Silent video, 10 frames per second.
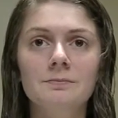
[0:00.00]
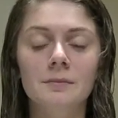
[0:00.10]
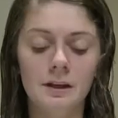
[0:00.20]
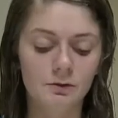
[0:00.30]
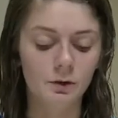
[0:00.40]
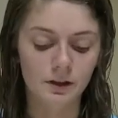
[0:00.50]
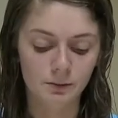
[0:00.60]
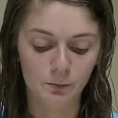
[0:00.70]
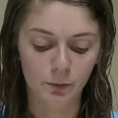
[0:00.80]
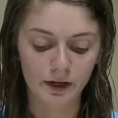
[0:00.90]

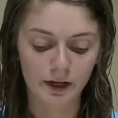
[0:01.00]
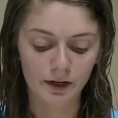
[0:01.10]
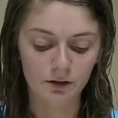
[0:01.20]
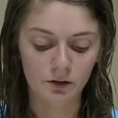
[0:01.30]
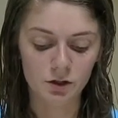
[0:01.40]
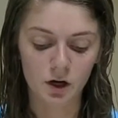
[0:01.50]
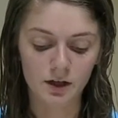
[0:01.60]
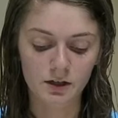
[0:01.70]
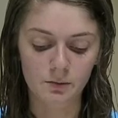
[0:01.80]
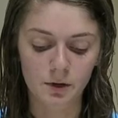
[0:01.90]
they're
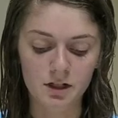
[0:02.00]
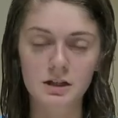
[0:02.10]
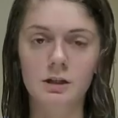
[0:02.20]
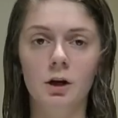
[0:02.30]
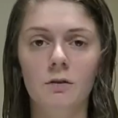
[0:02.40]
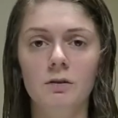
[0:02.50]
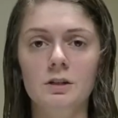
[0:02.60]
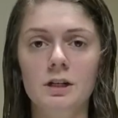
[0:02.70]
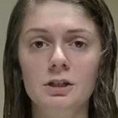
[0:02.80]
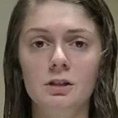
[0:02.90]
starting to much needed
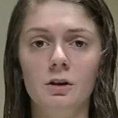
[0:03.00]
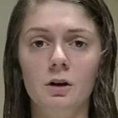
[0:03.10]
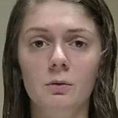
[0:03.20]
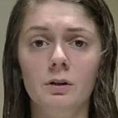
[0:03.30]
conversation on a